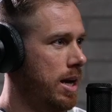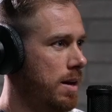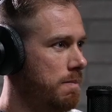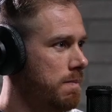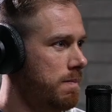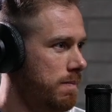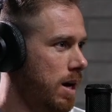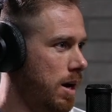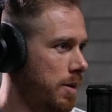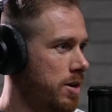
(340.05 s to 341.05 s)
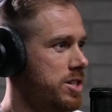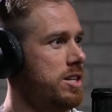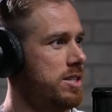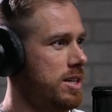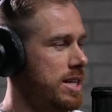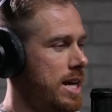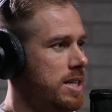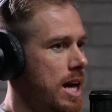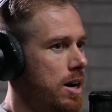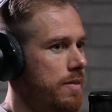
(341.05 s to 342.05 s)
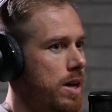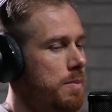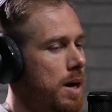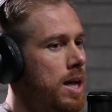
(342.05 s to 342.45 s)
of emerges and takes care of it. But